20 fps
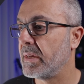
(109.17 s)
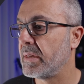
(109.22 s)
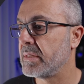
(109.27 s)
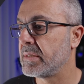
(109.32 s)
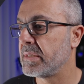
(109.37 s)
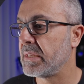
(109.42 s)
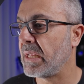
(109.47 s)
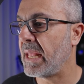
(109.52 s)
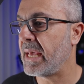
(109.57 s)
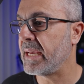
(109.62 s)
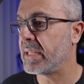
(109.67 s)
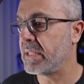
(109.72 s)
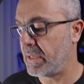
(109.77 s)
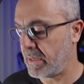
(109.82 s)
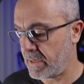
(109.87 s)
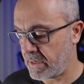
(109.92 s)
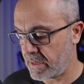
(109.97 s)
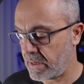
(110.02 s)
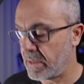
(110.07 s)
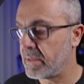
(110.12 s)
select
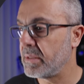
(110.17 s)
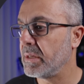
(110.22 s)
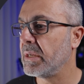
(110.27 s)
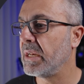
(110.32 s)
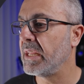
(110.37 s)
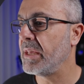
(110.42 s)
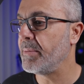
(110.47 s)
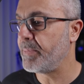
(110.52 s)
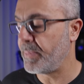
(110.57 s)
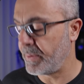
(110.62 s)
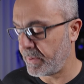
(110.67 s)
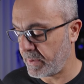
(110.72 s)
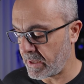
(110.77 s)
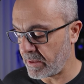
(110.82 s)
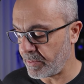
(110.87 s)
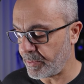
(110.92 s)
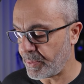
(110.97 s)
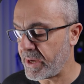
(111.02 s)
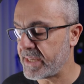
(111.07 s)
the clip and